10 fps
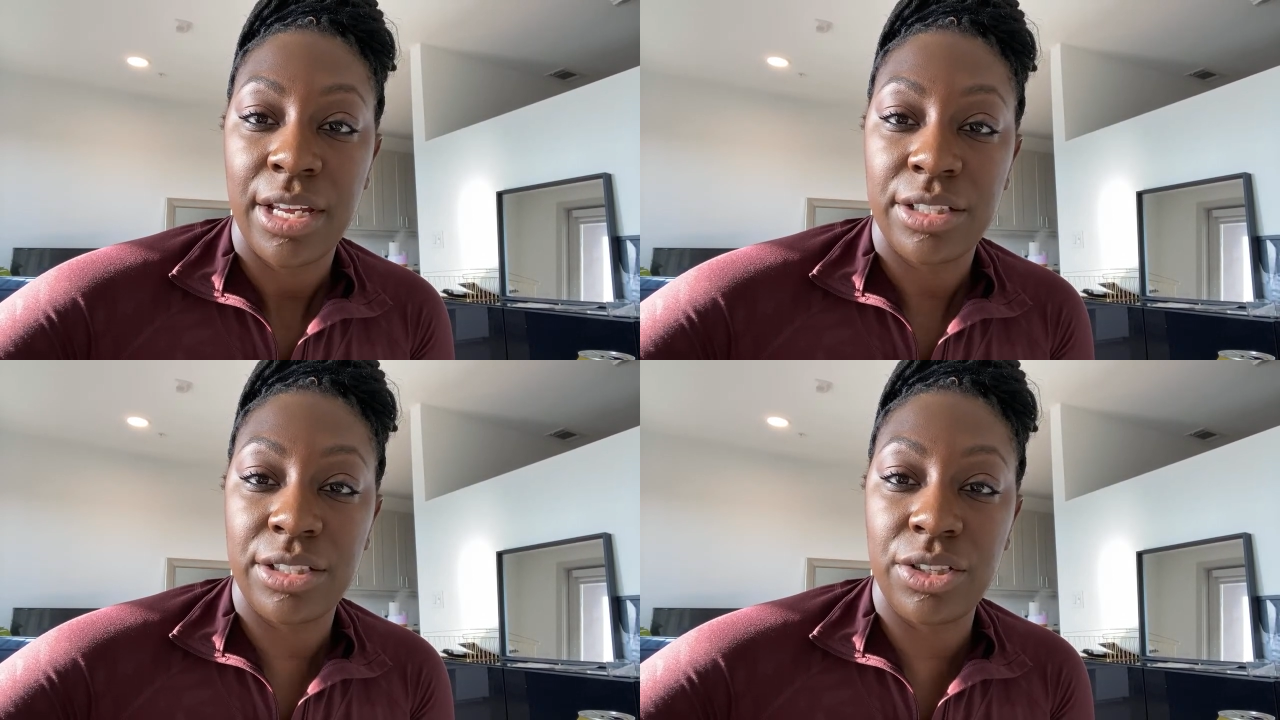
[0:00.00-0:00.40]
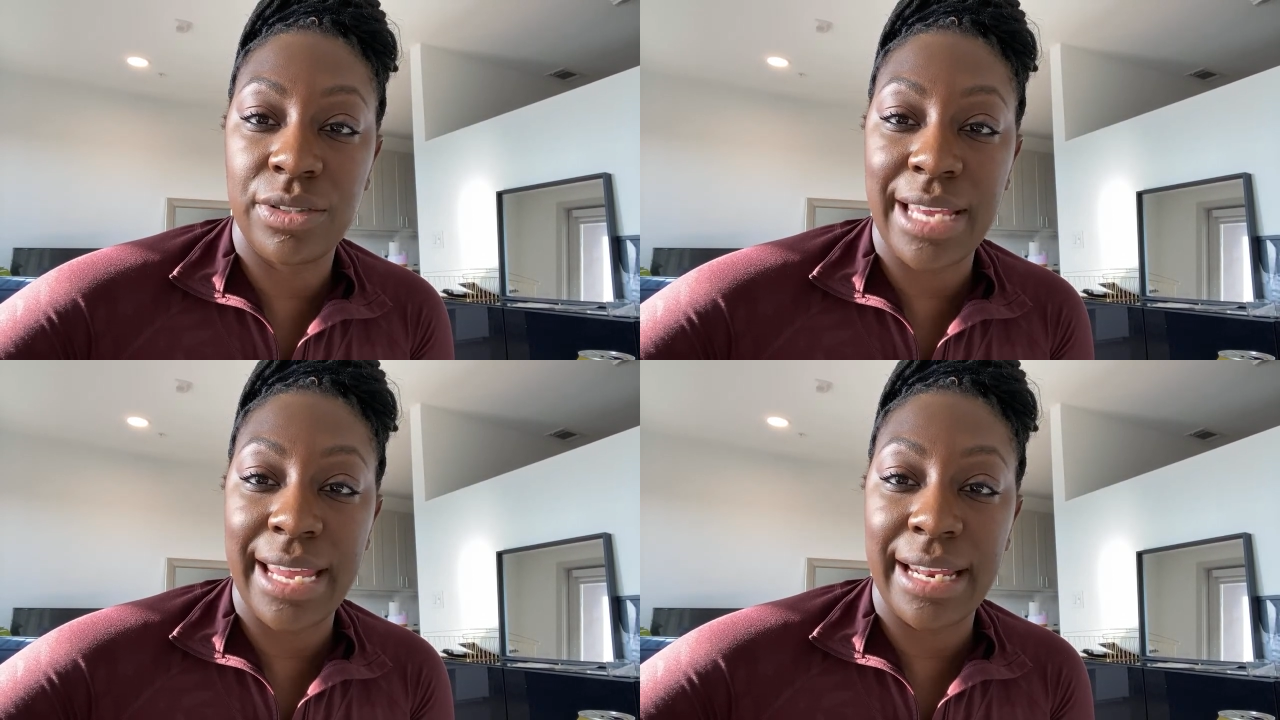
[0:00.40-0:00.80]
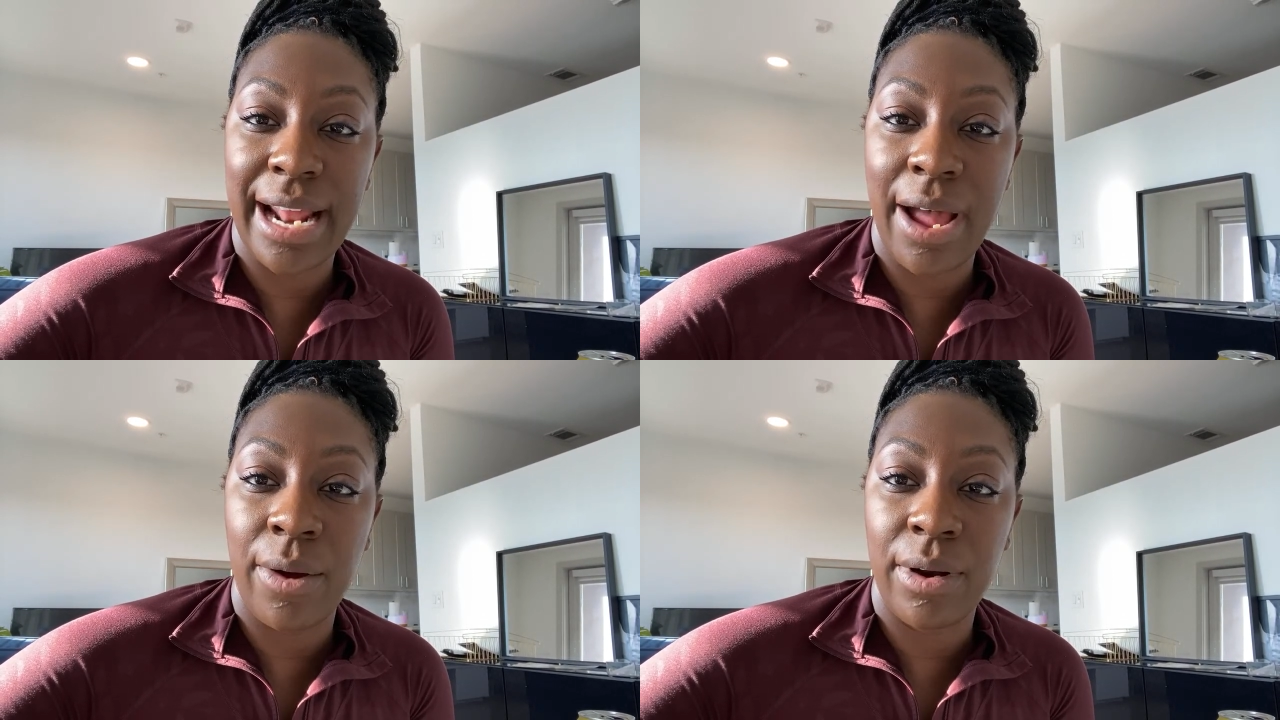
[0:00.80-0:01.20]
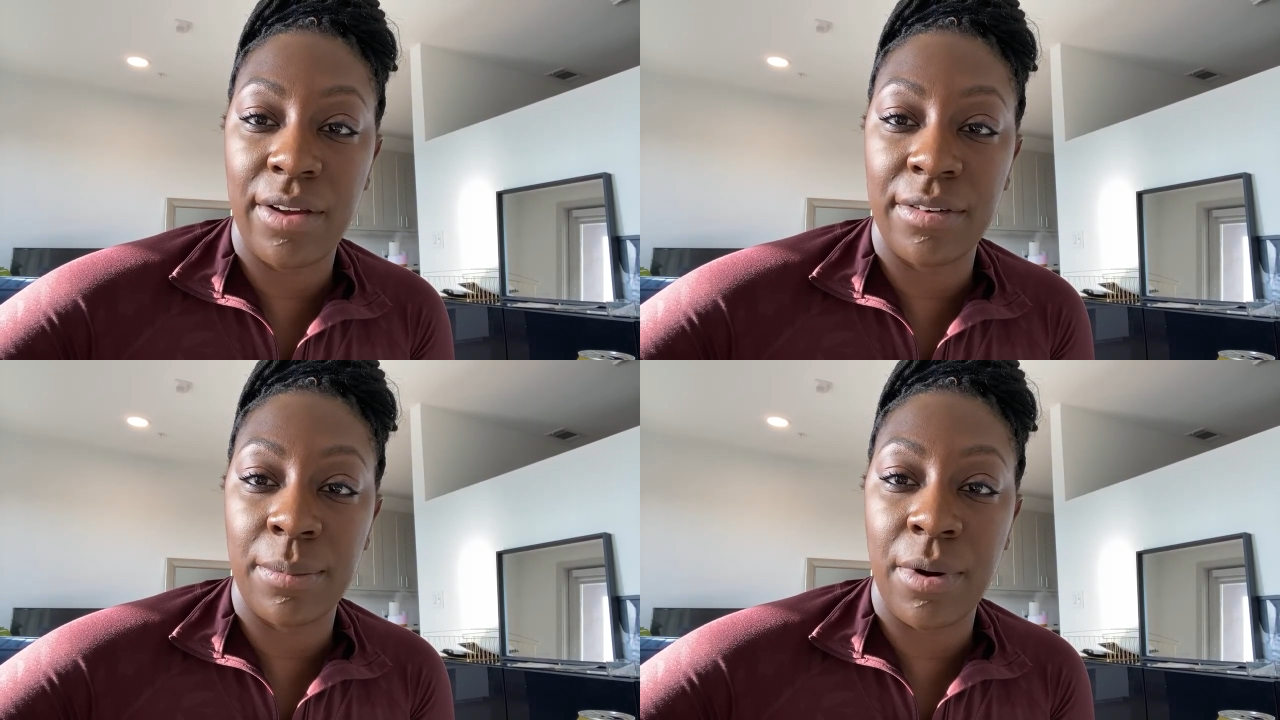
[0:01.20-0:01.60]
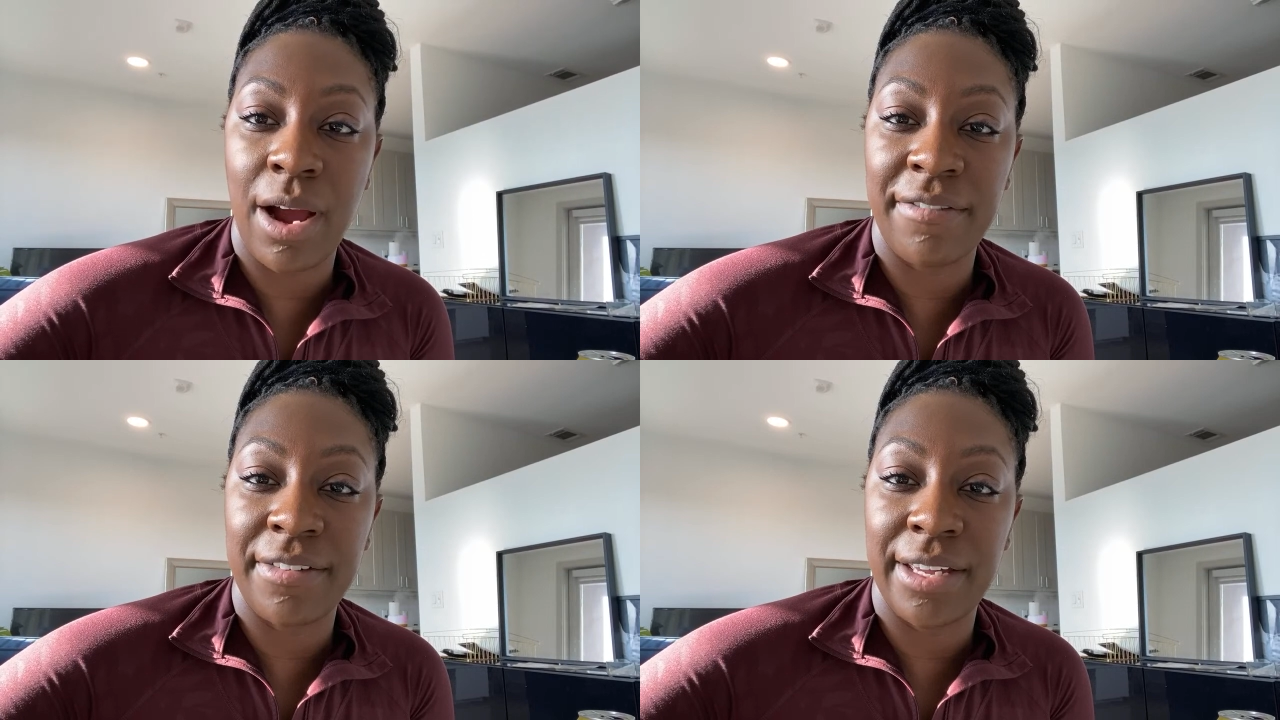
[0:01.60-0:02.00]
do you take it out of your
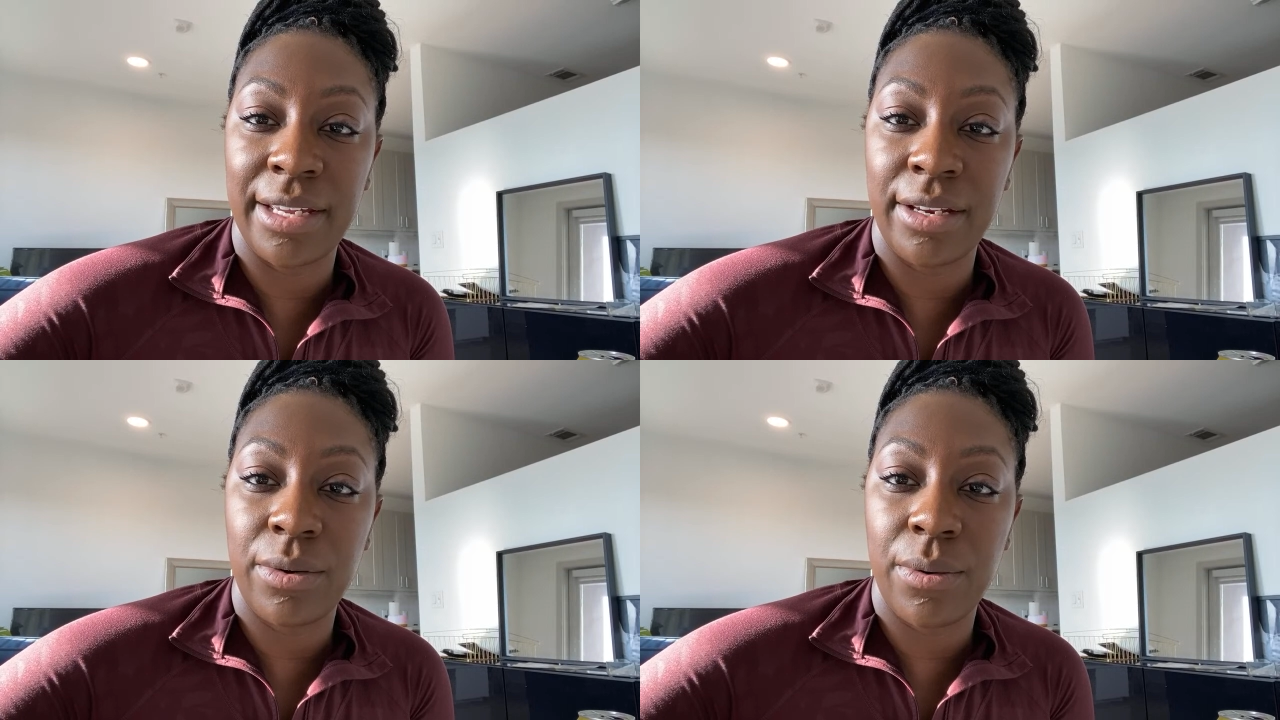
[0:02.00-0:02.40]
profit